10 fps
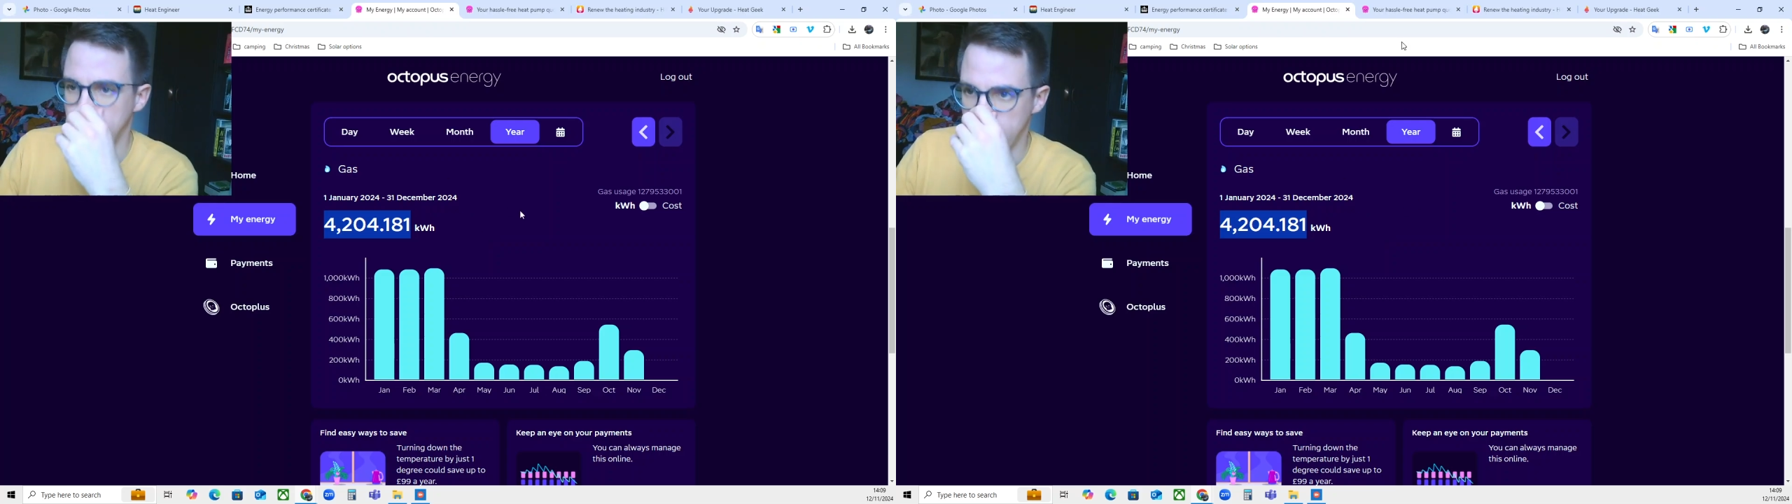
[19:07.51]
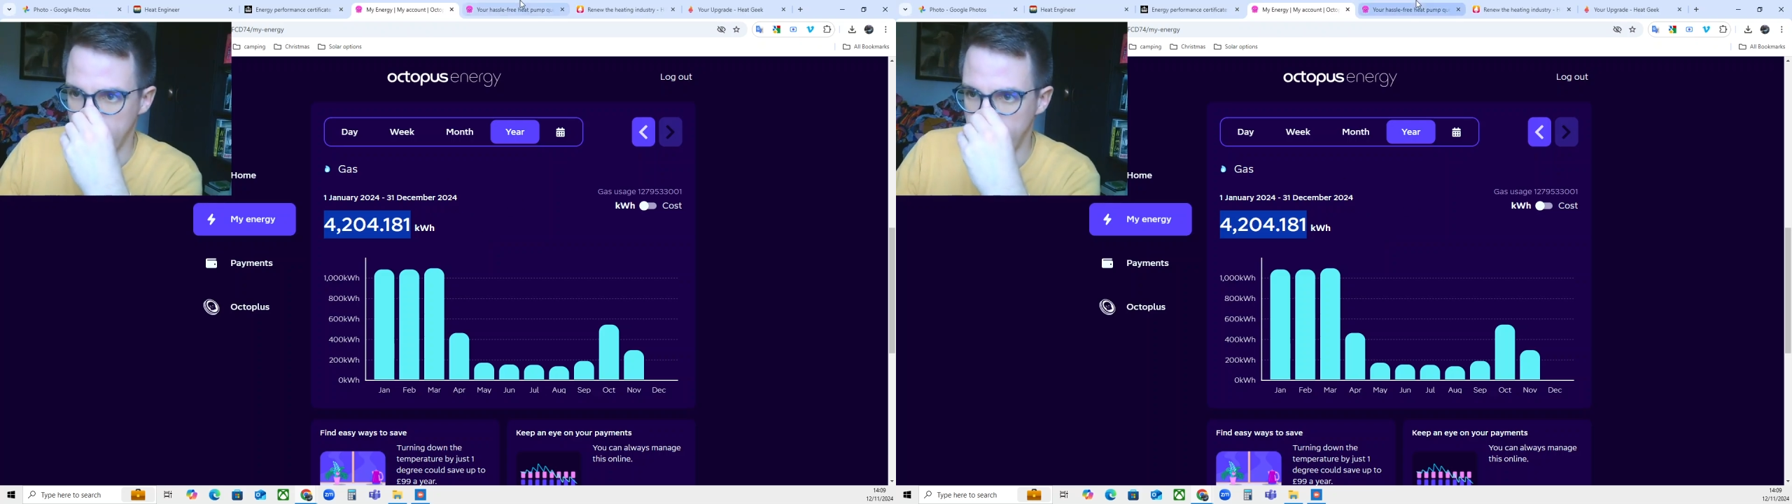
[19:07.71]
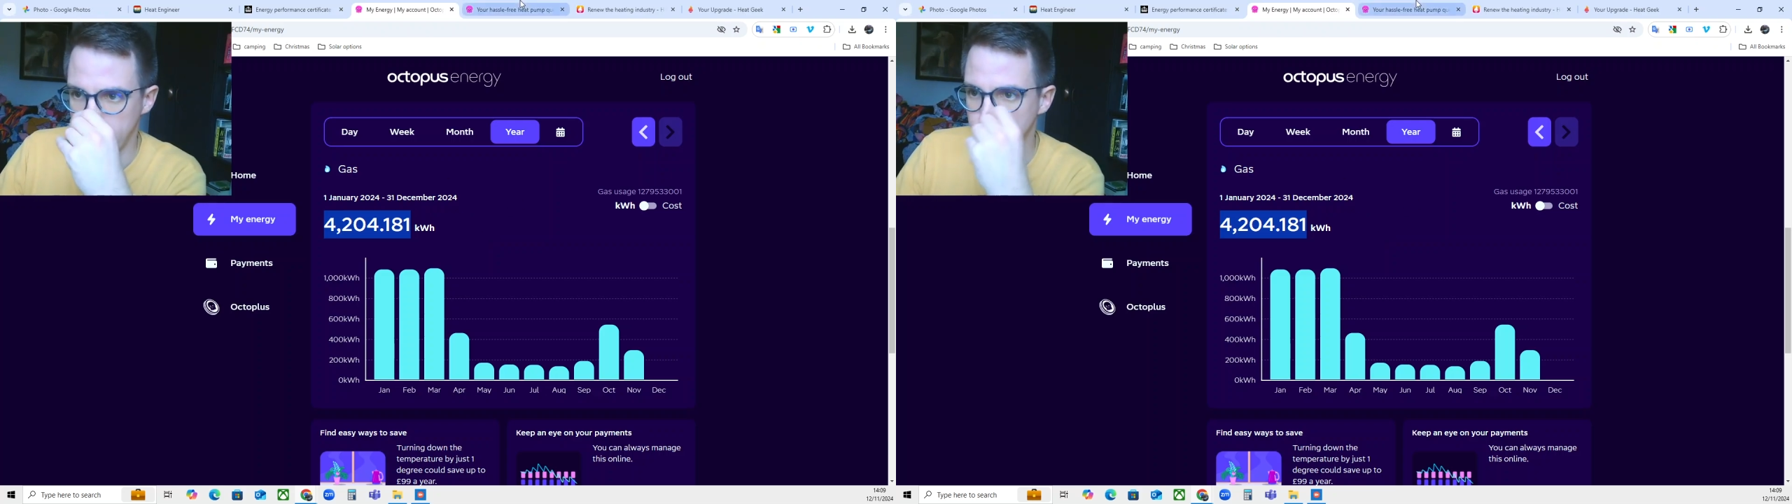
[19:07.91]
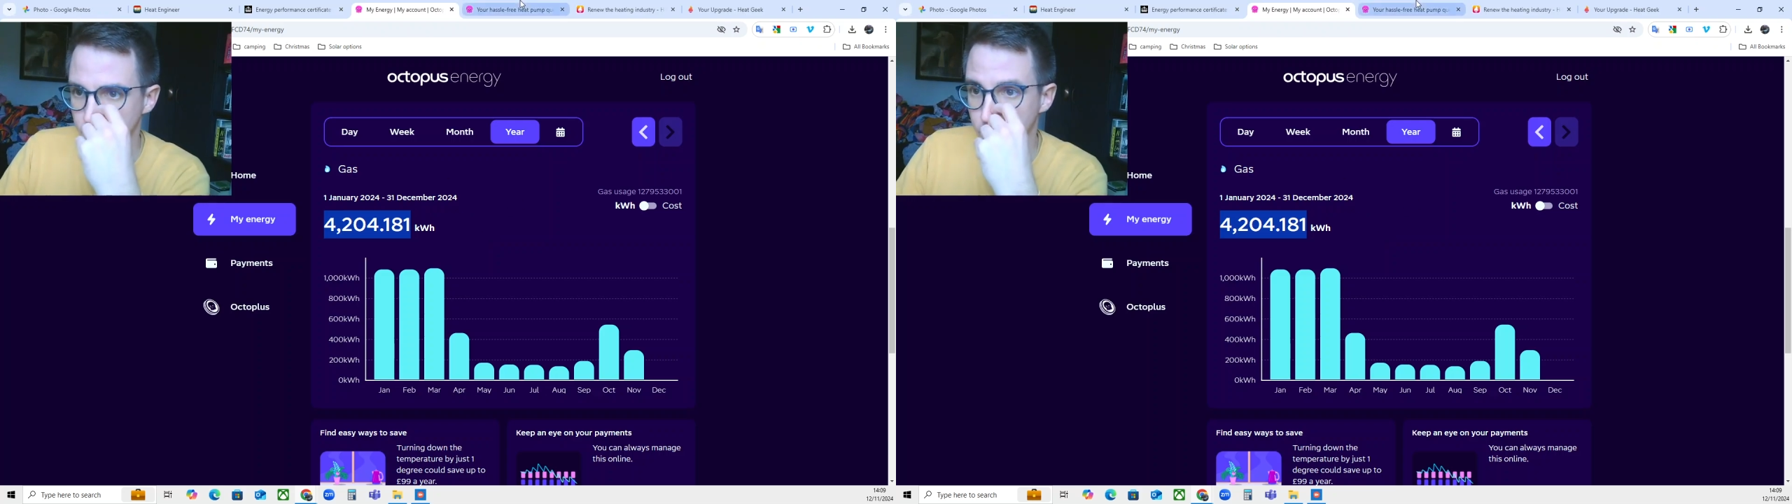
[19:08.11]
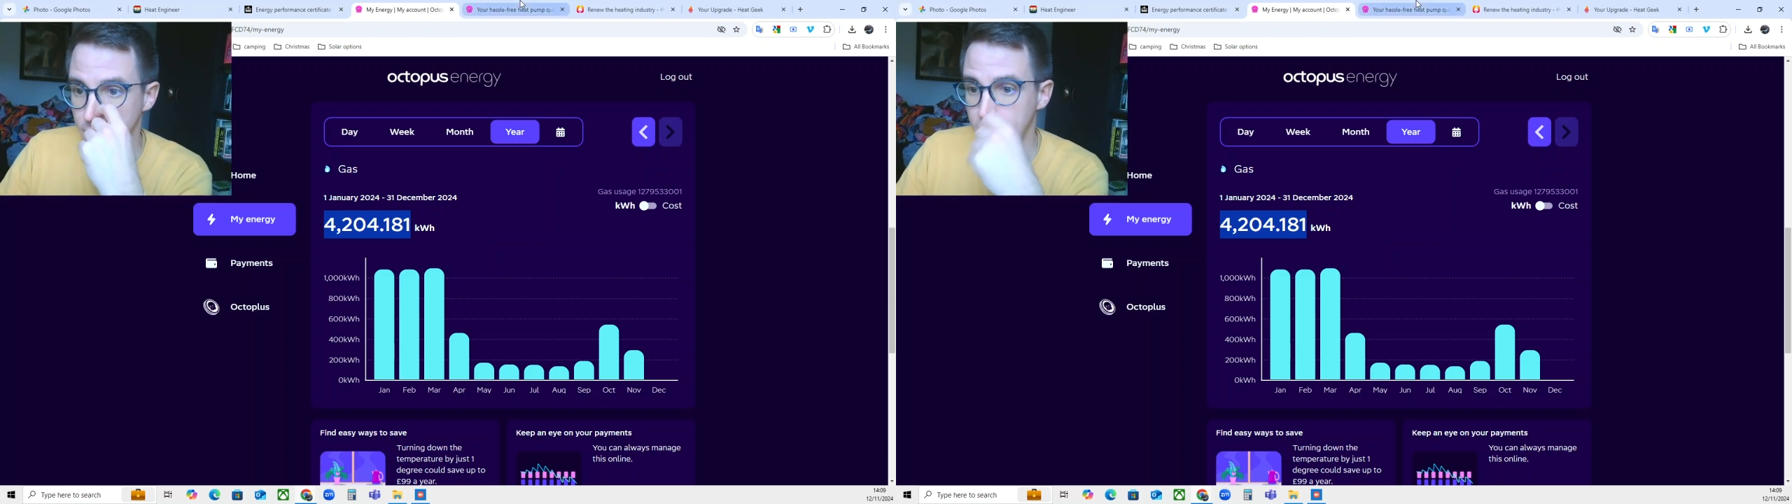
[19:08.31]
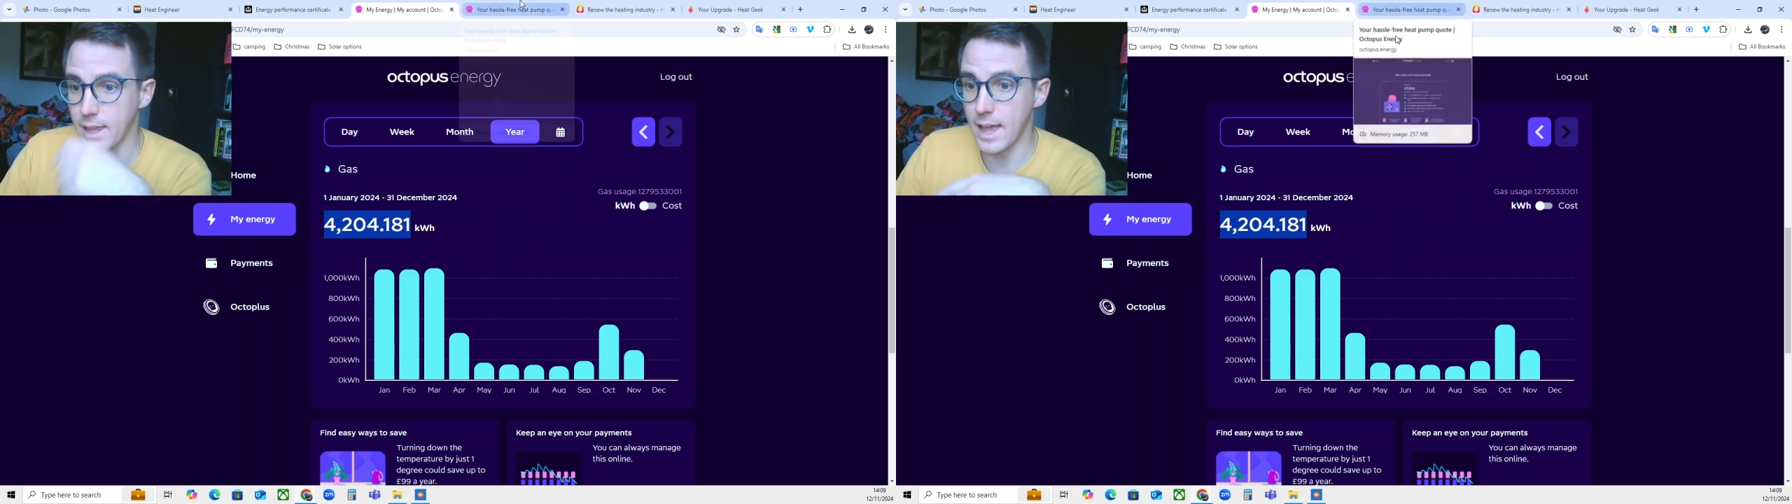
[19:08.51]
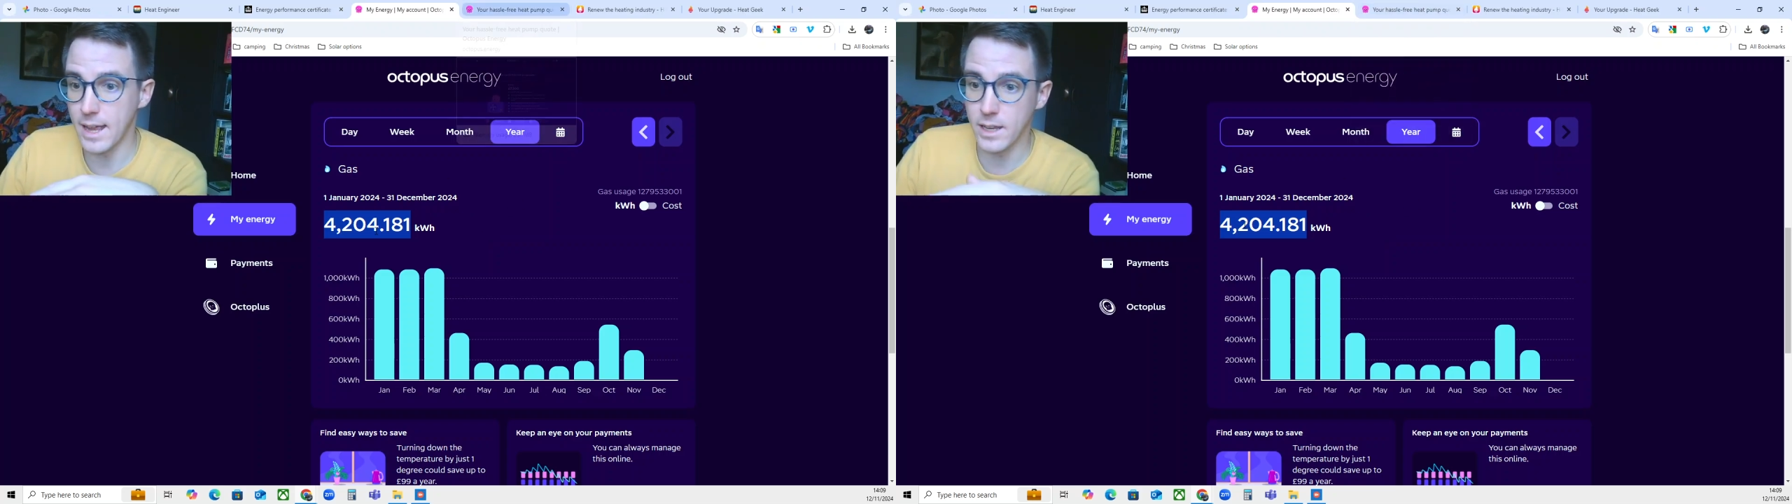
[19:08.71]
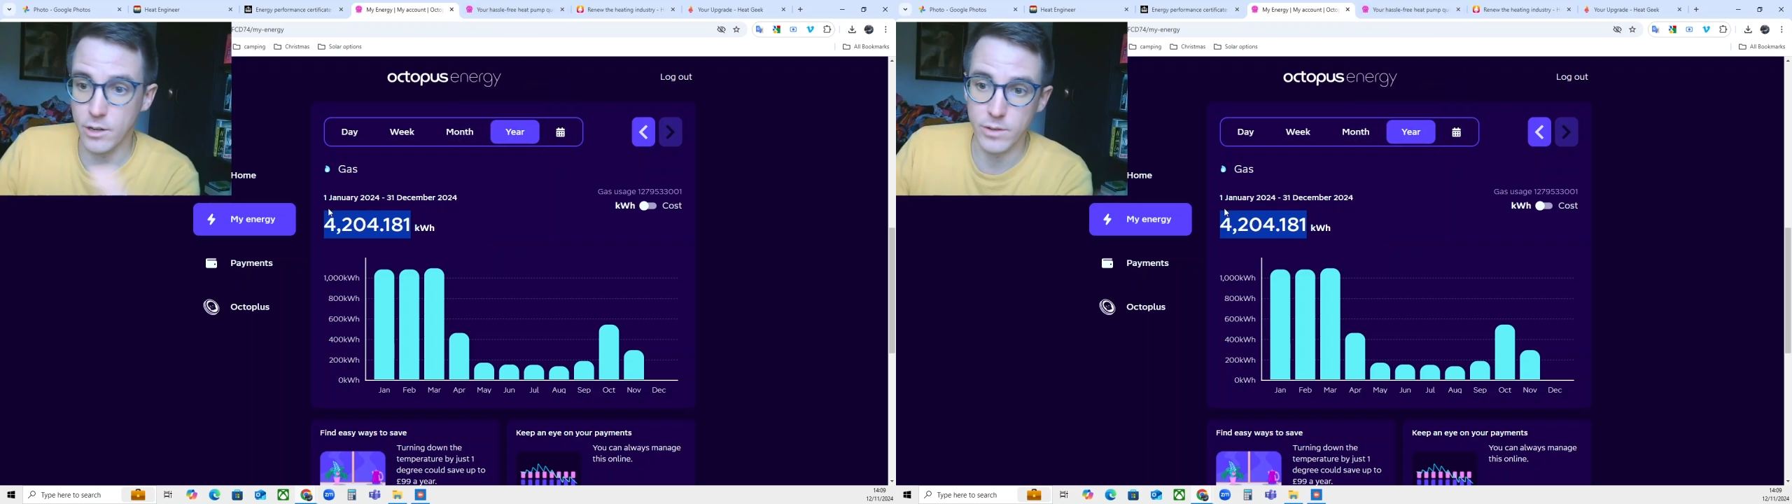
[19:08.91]
And so that
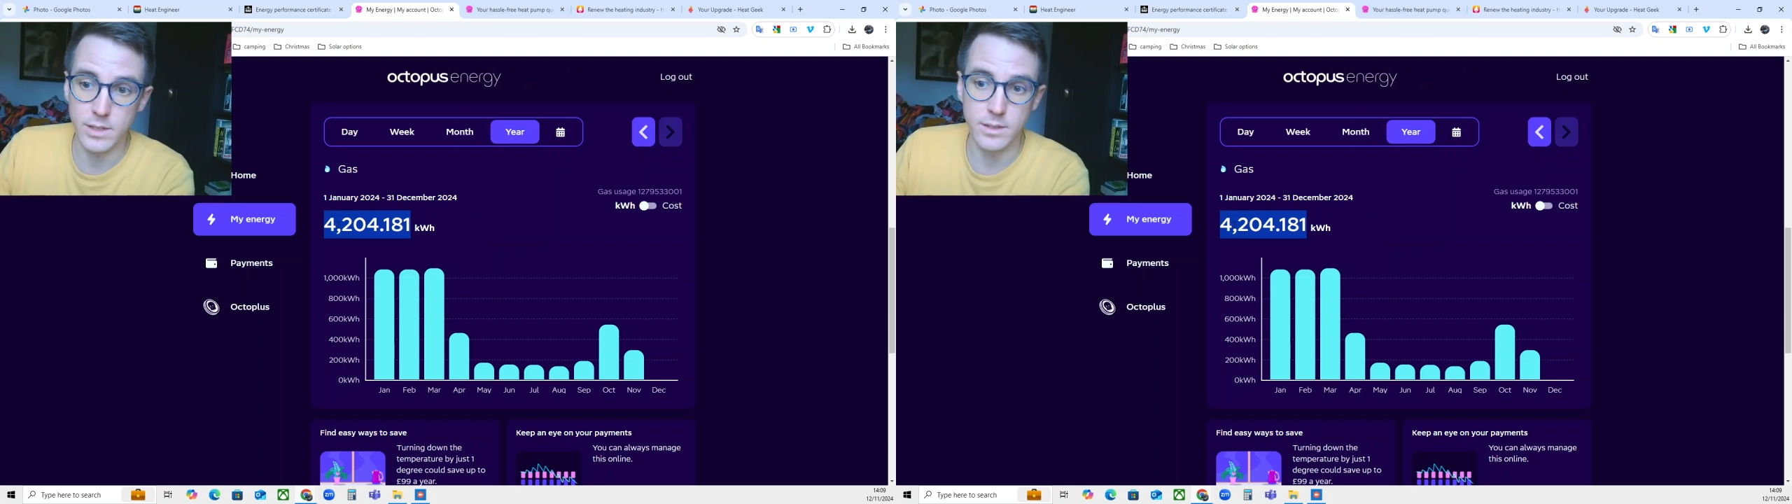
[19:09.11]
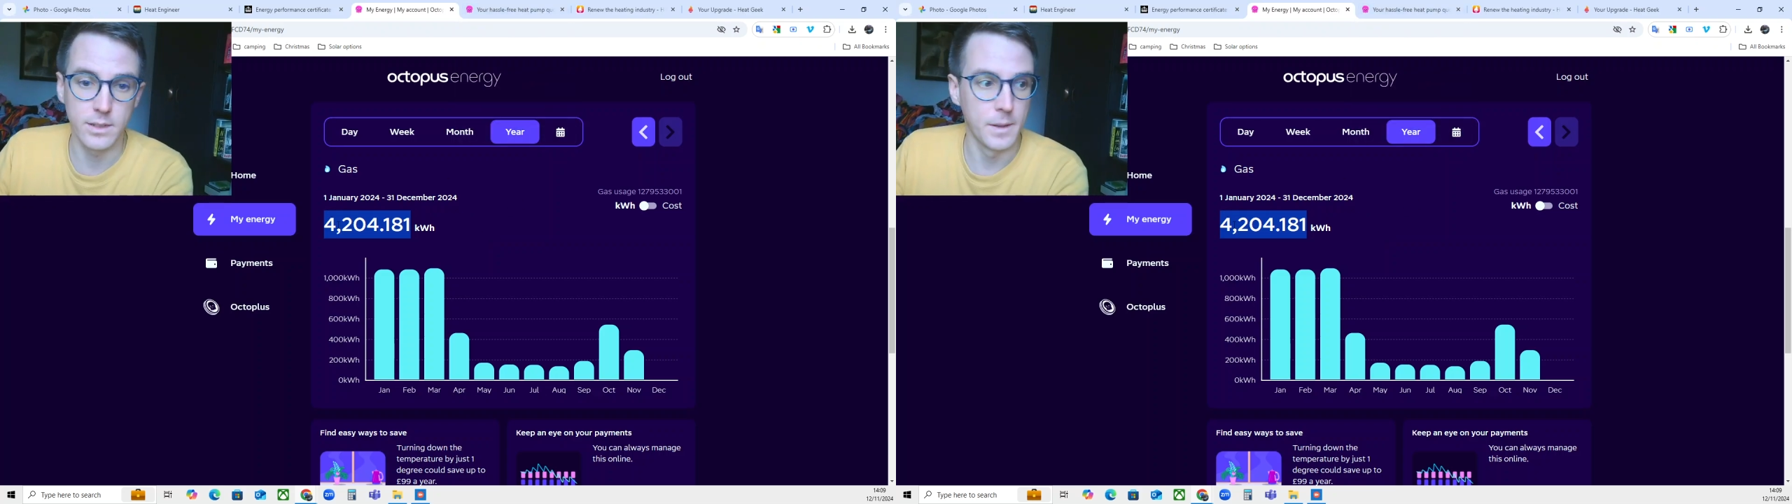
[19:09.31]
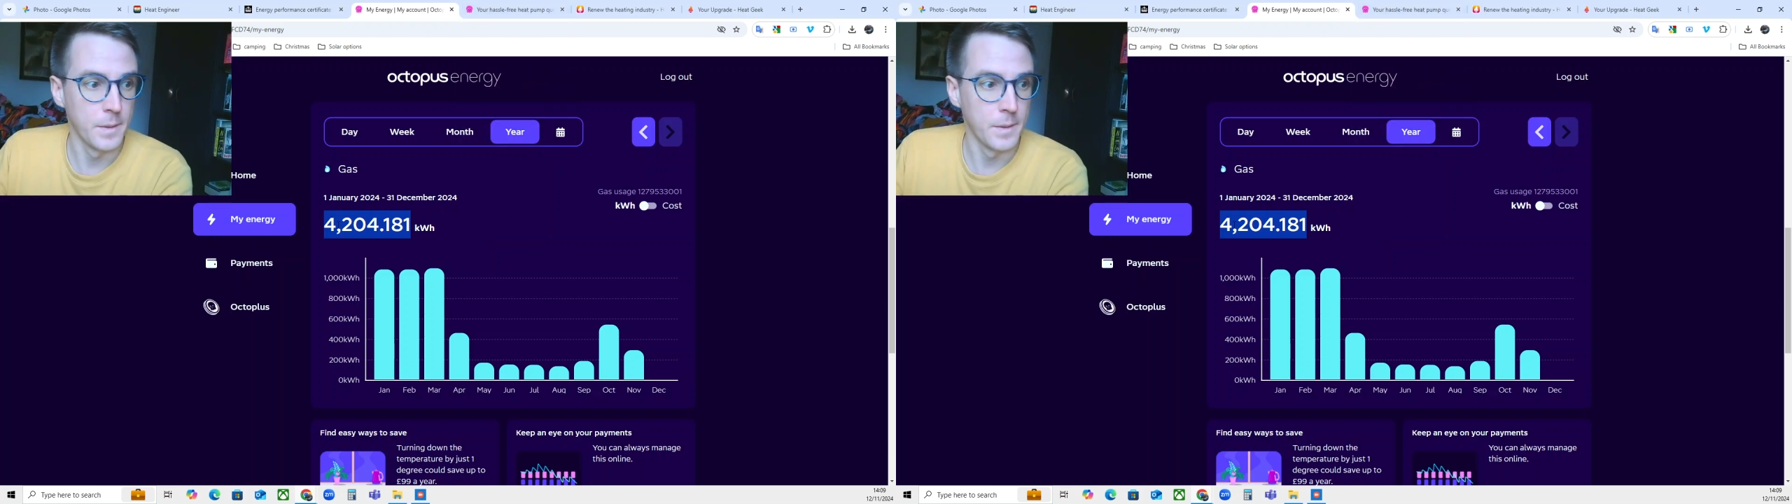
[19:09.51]
can increase